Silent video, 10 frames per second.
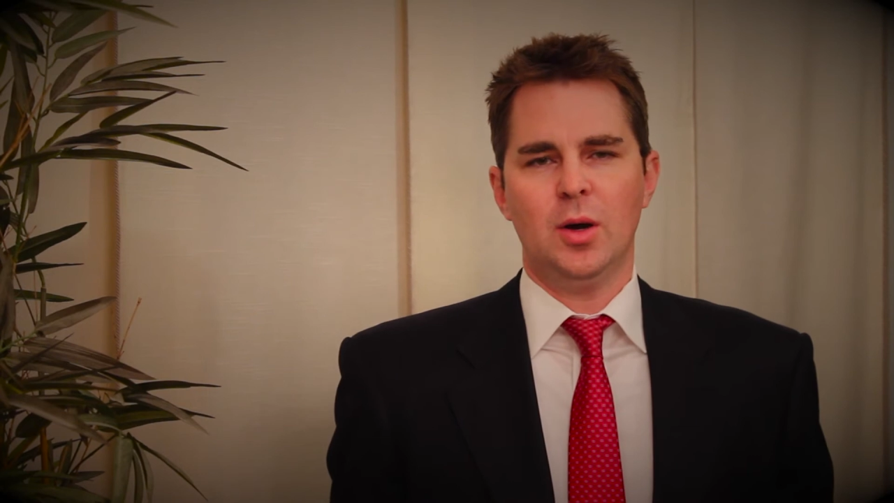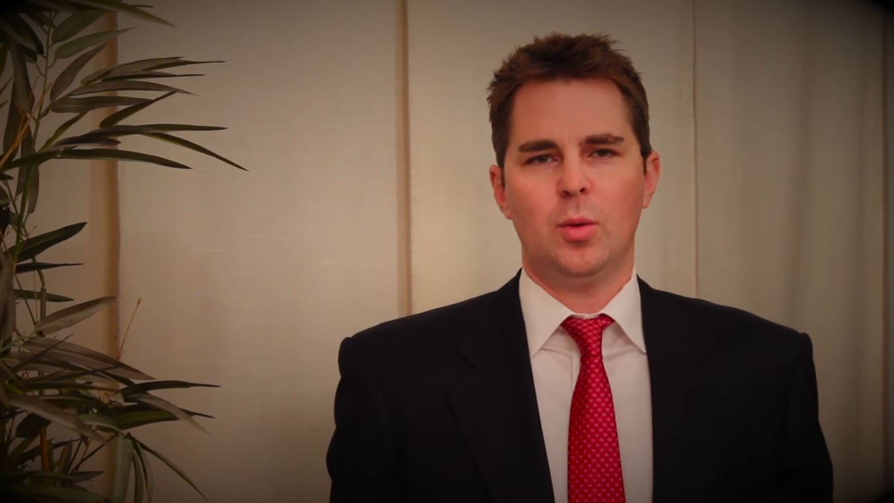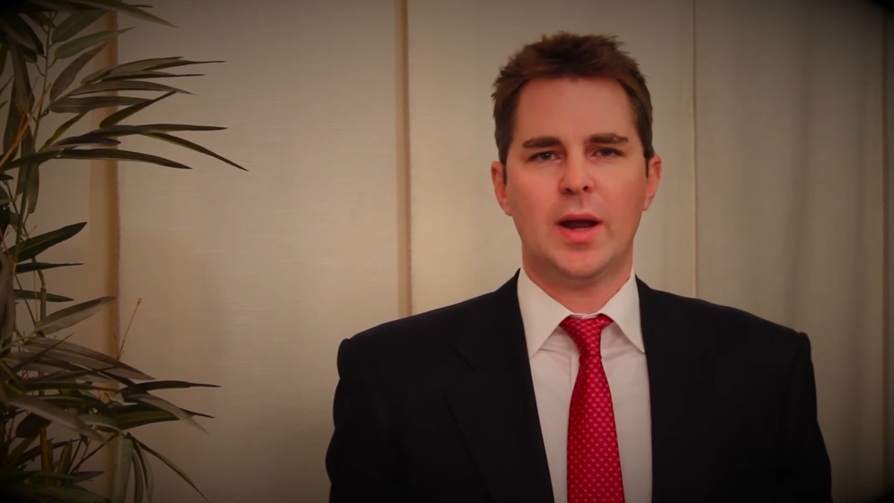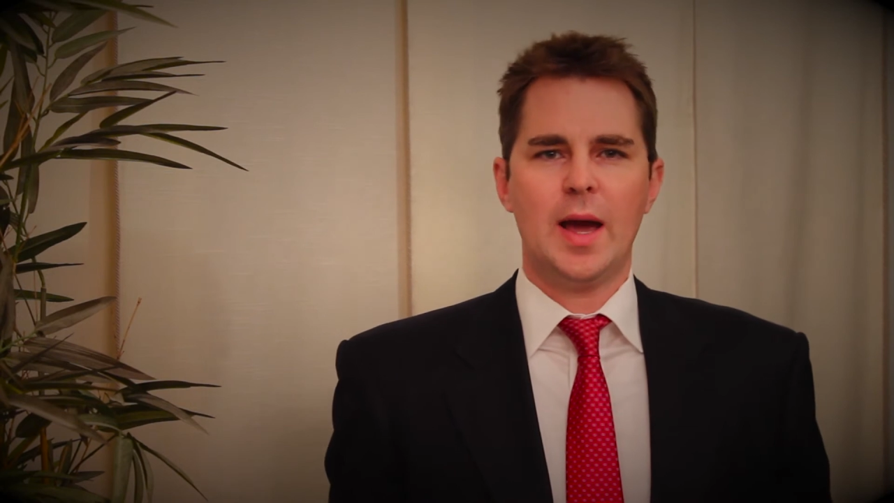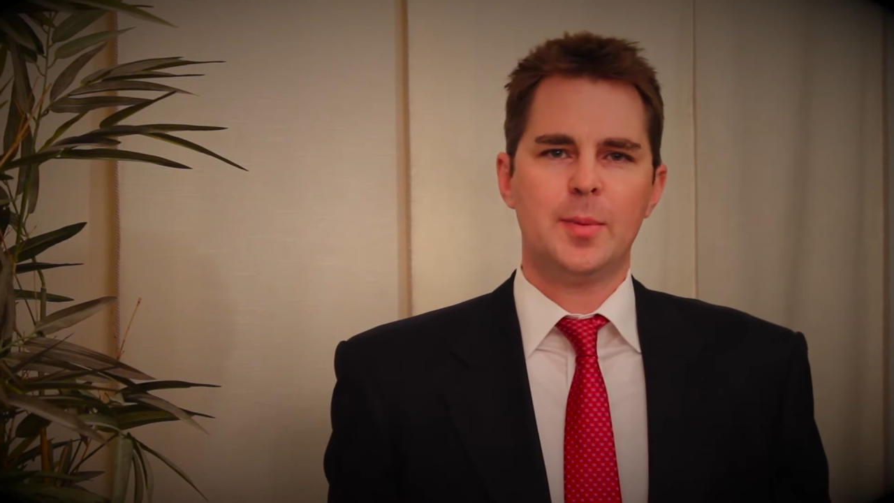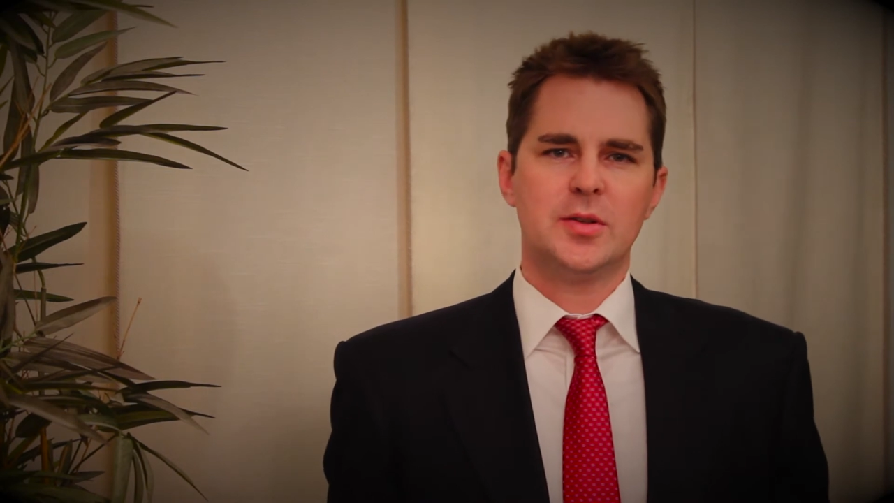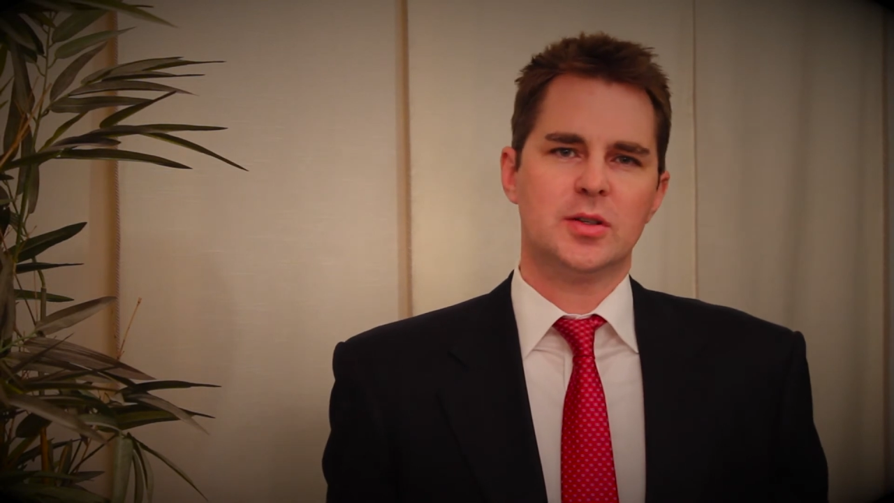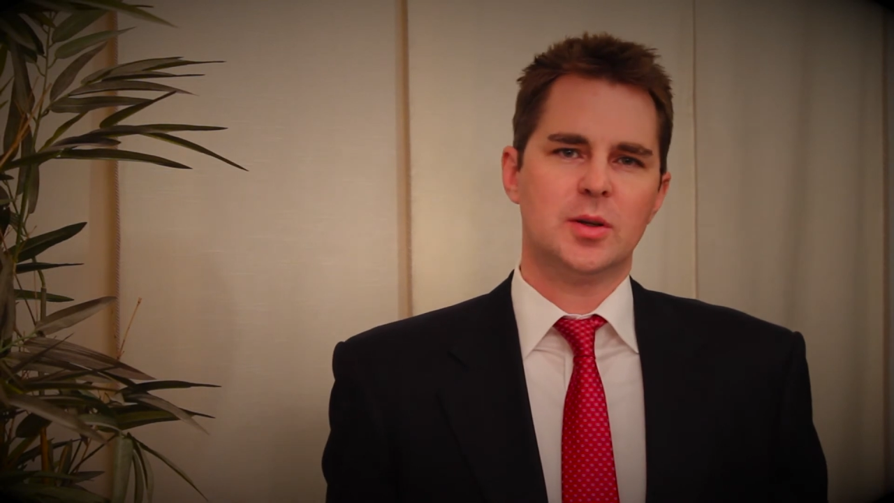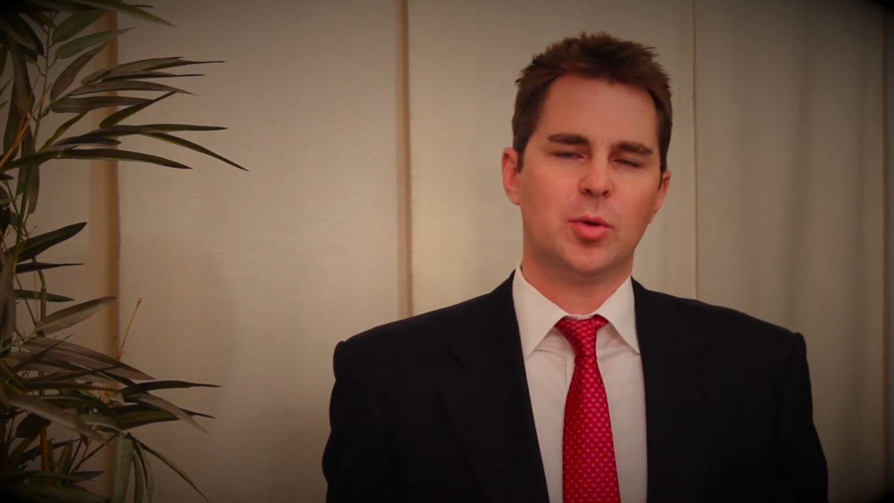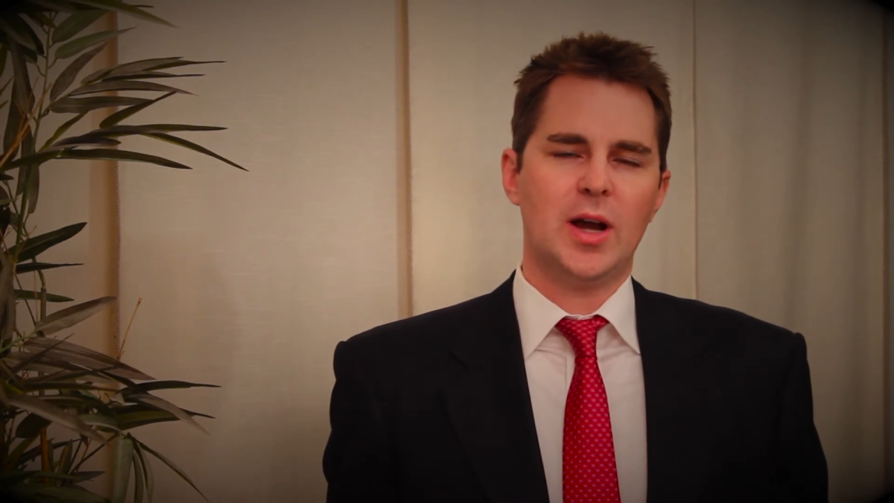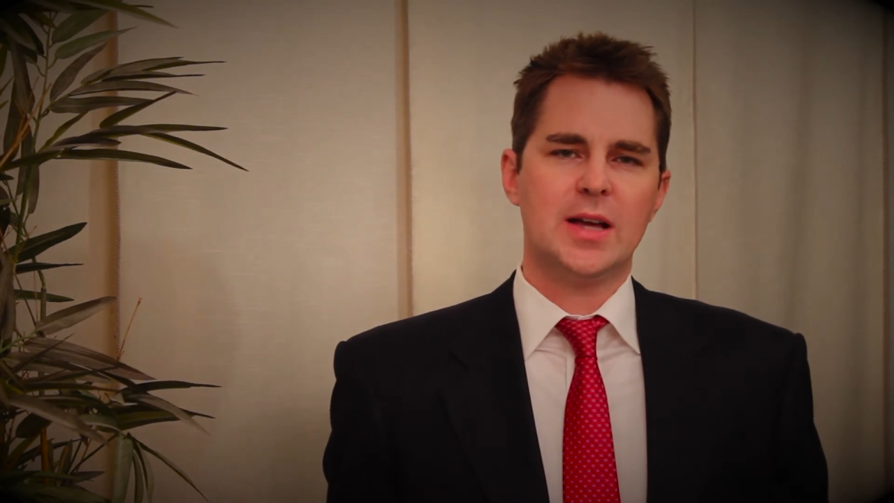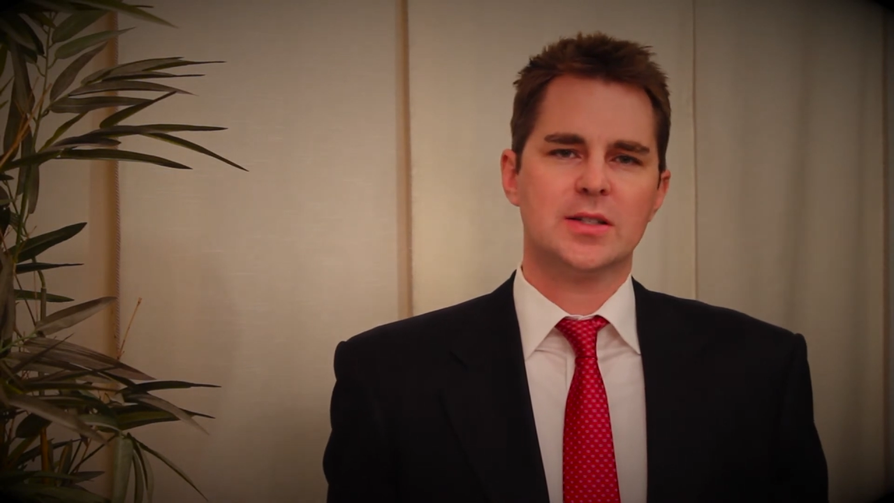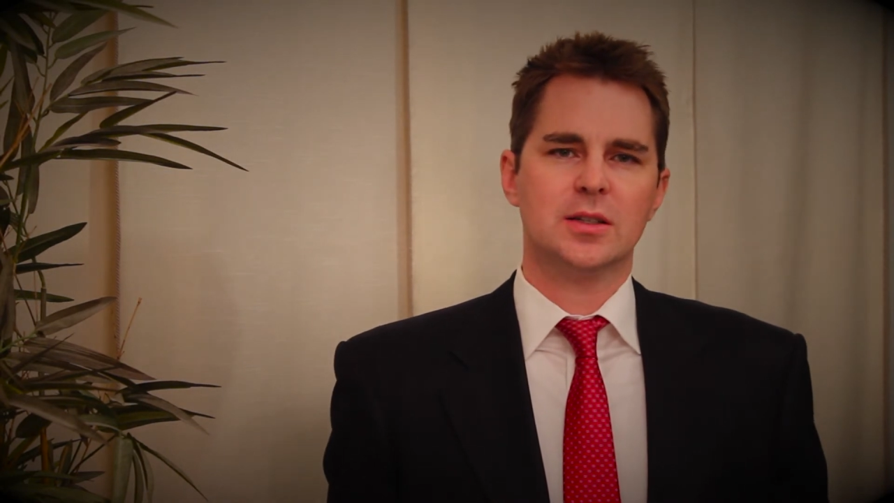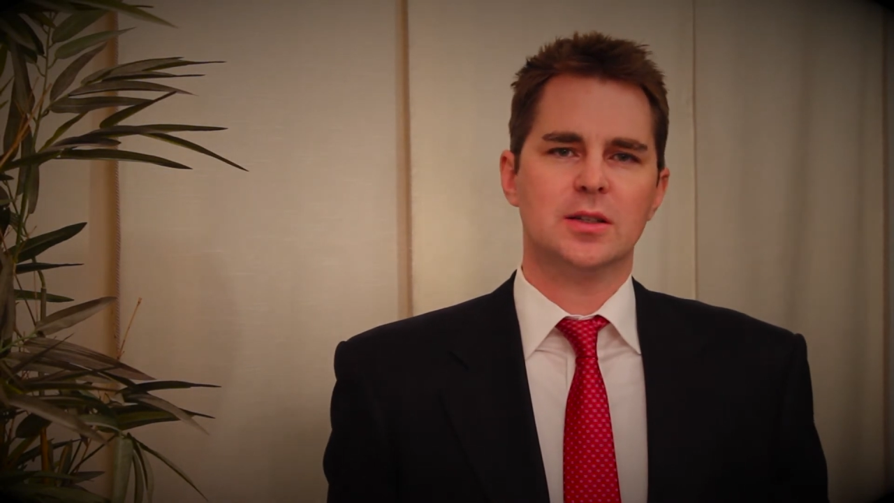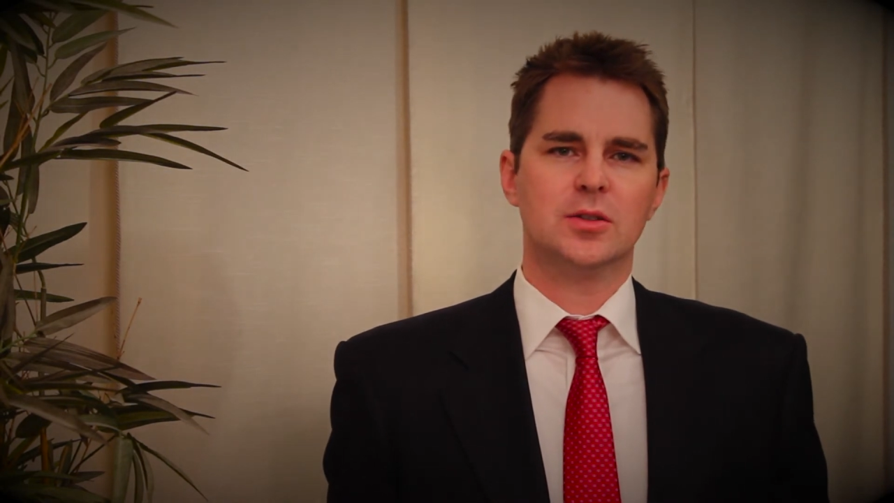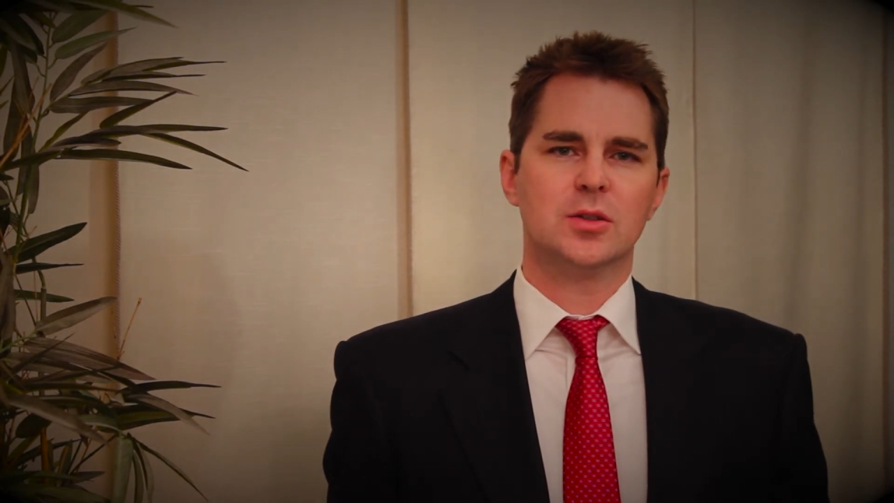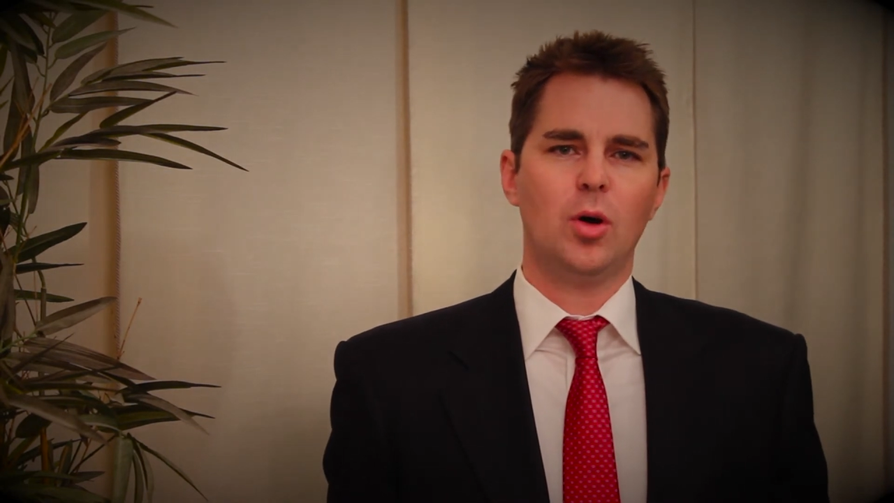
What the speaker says: What happens in Nebraska is